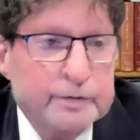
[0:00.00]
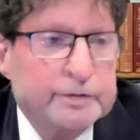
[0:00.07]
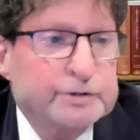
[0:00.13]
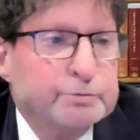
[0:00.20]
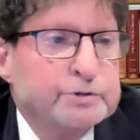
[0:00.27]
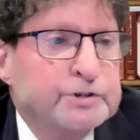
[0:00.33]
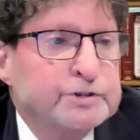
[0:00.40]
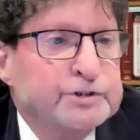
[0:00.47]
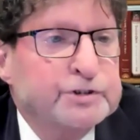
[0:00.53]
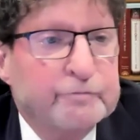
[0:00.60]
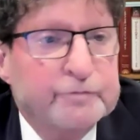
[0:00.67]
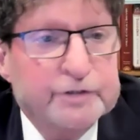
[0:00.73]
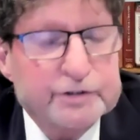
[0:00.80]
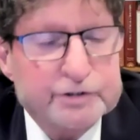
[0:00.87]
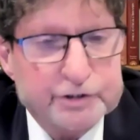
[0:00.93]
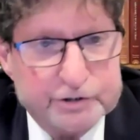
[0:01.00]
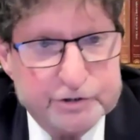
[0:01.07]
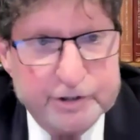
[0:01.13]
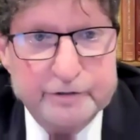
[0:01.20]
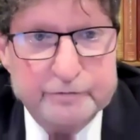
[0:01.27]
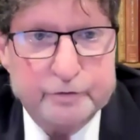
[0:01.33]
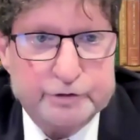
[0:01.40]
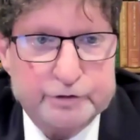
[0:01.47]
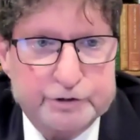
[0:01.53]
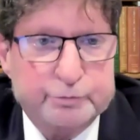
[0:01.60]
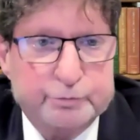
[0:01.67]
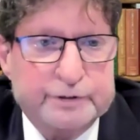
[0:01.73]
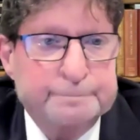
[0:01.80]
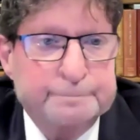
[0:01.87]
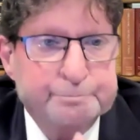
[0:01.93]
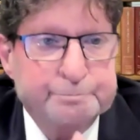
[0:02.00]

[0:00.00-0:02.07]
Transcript: This was the 76th anniversary.